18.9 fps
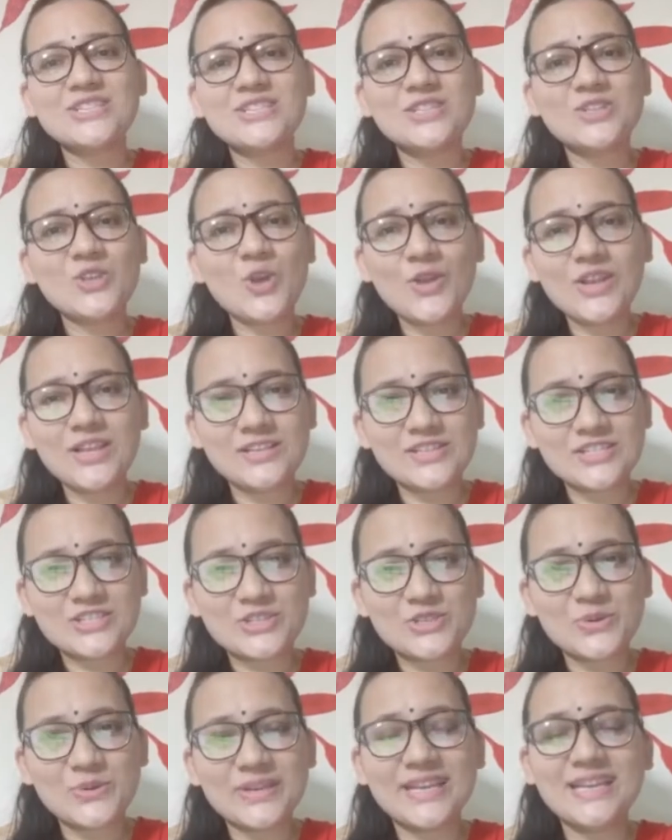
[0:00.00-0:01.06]
So
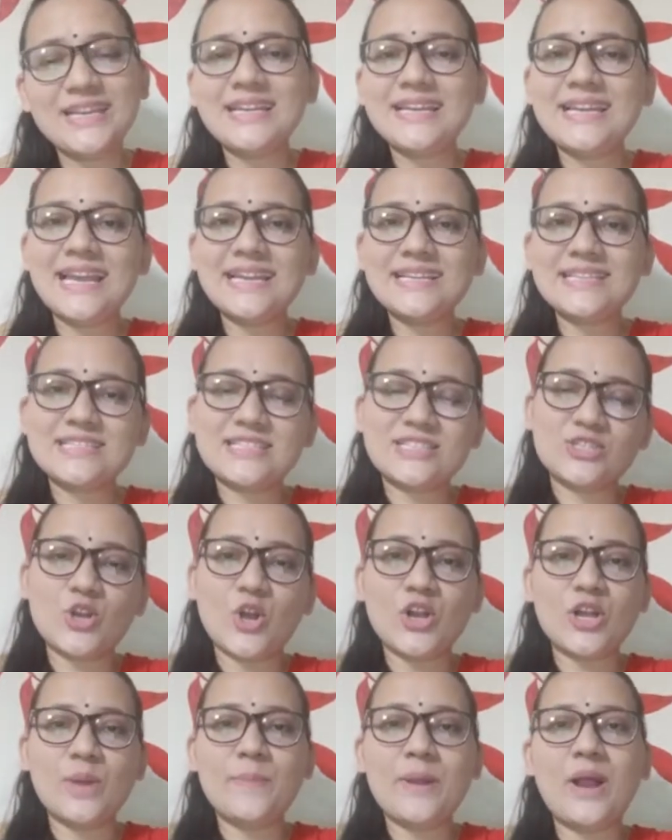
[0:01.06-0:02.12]
student, let's
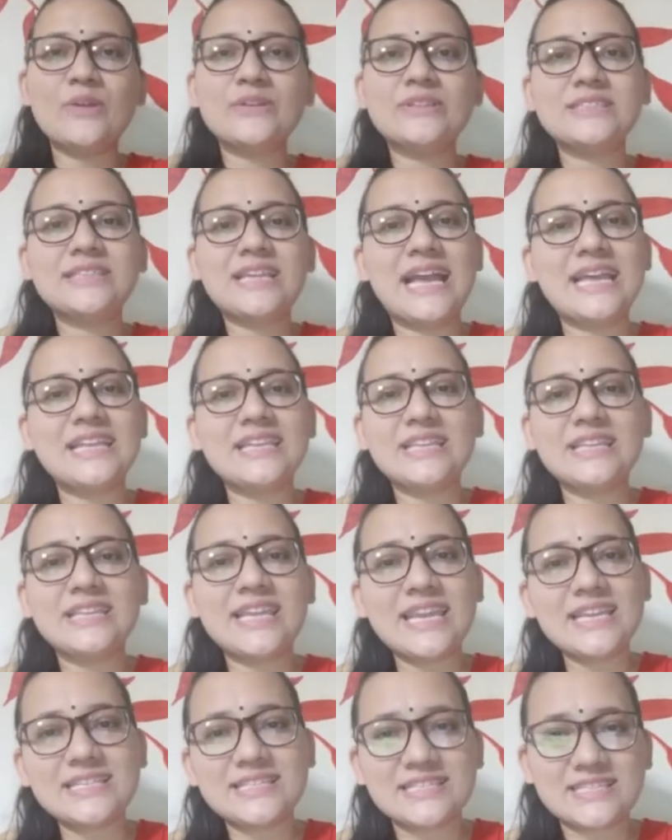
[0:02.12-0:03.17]
talk about the
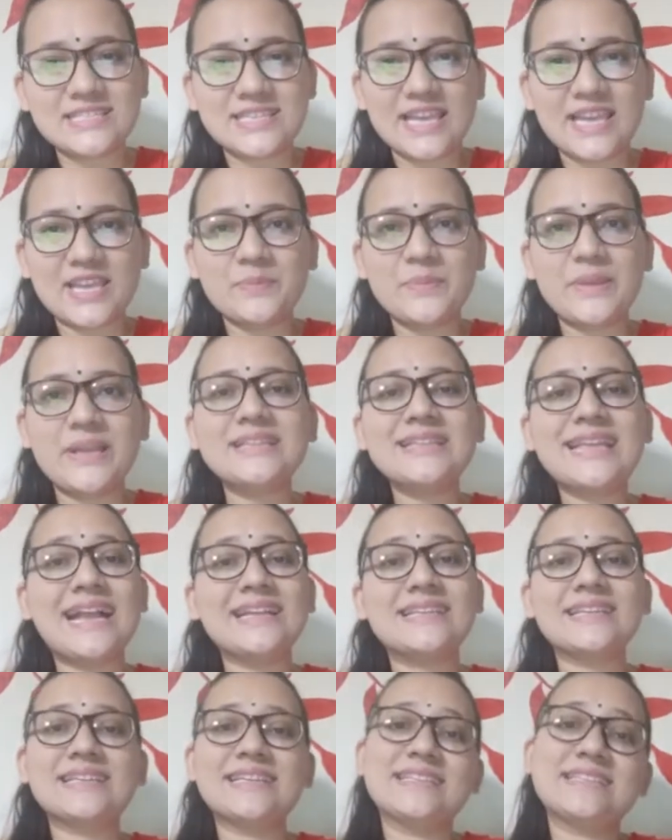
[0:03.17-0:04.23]
next segment,
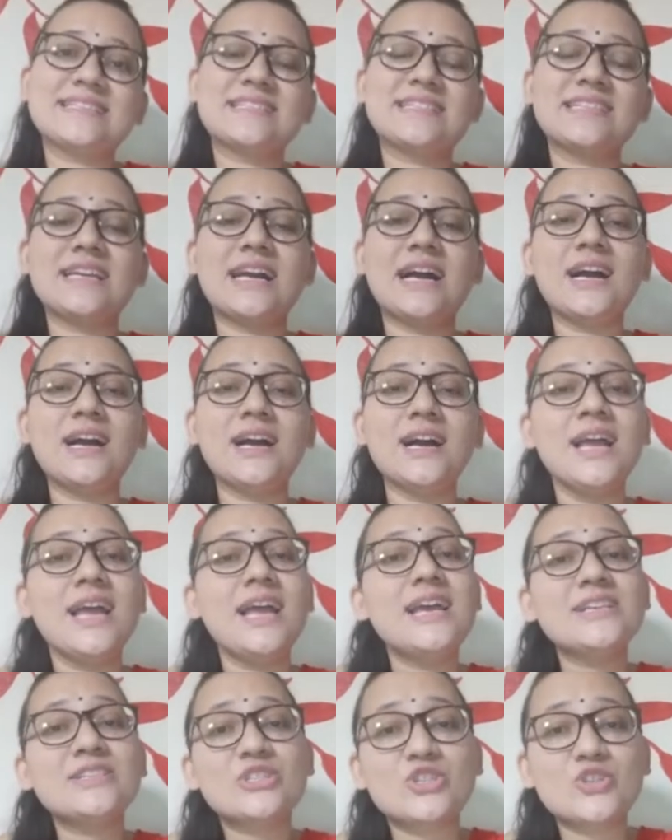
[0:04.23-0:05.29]
that is the
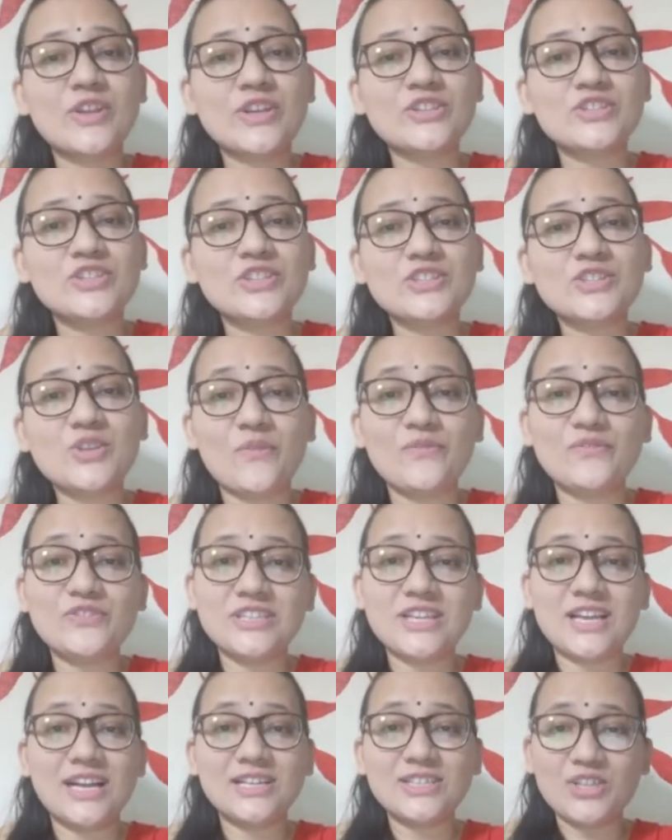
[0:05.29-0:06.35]
structures of
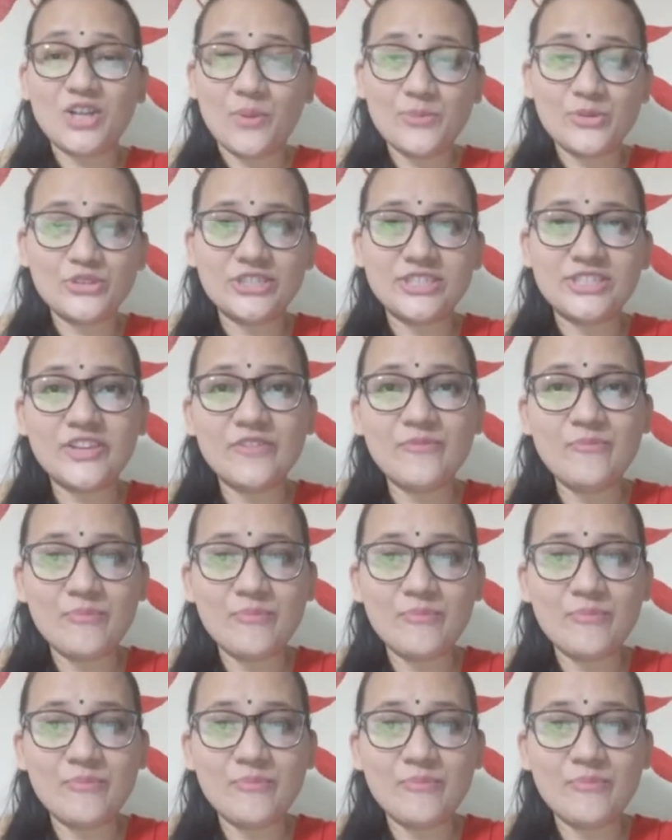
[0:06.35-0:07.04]
the commodity